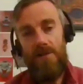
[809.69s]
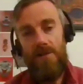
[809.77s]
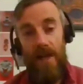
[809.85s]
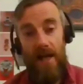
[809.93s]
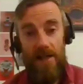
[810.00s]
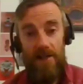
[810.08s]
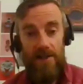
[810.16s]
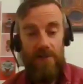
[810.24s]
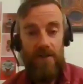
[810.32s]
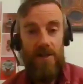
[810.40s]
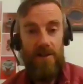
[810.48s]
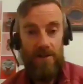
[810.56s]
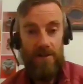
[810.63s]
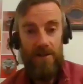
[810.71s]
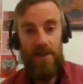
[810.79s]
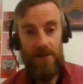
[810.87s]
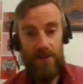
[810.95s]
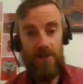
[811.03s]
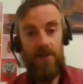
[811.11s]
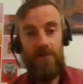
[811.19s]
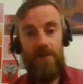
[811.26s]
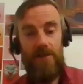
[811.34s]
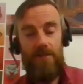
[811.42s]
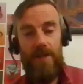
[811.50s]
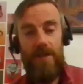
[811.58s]
land, the
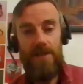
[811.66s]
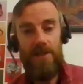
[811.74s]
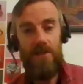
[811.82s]
very basic